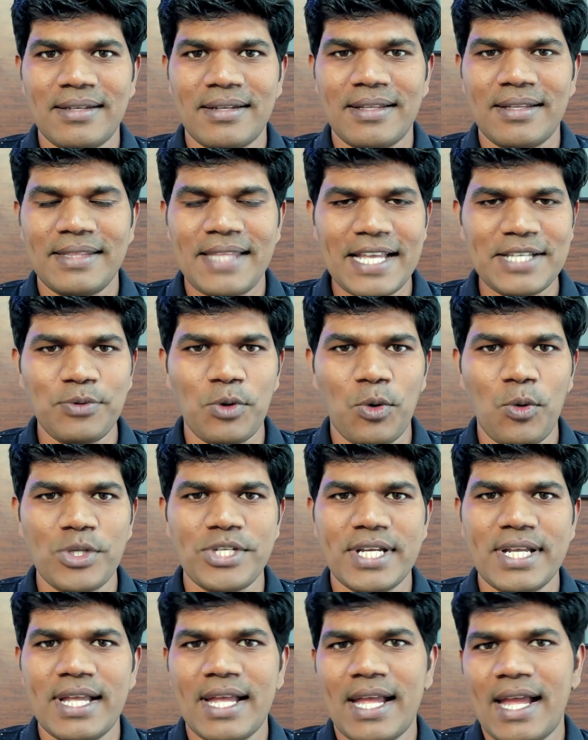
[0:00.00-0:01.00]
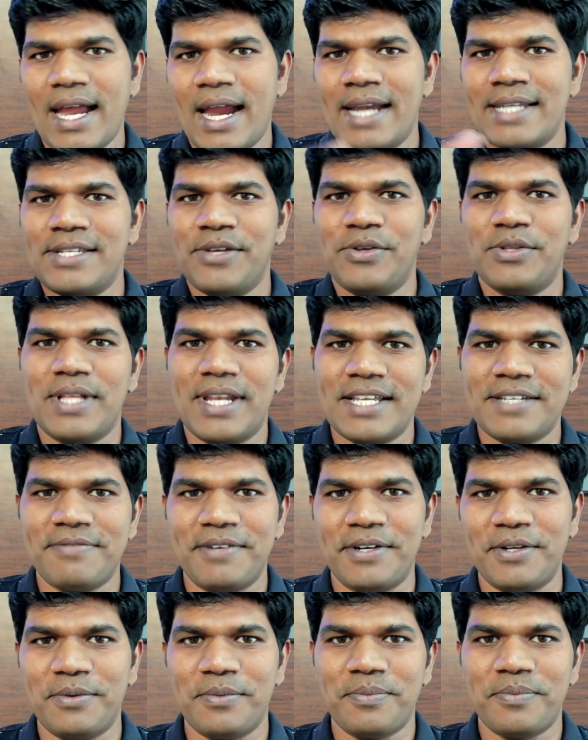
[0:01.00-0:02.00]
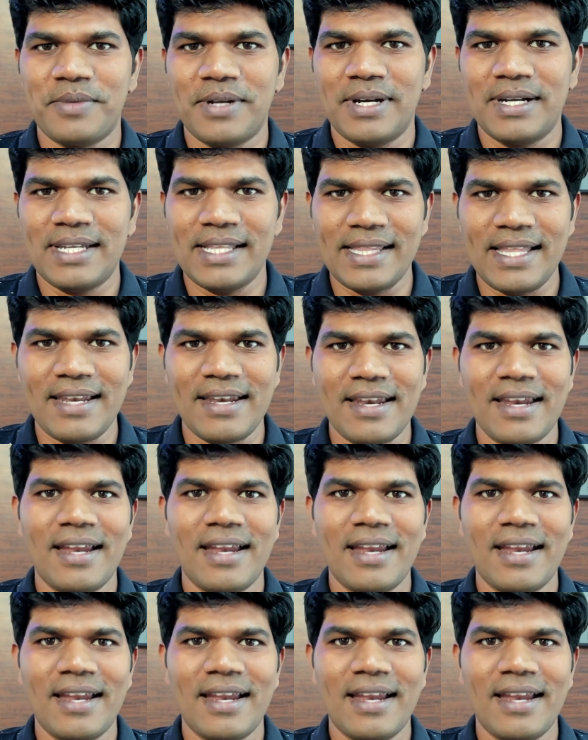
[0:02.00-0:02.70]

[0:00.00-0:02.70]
Thanks for watching and see you in the next video. Till then,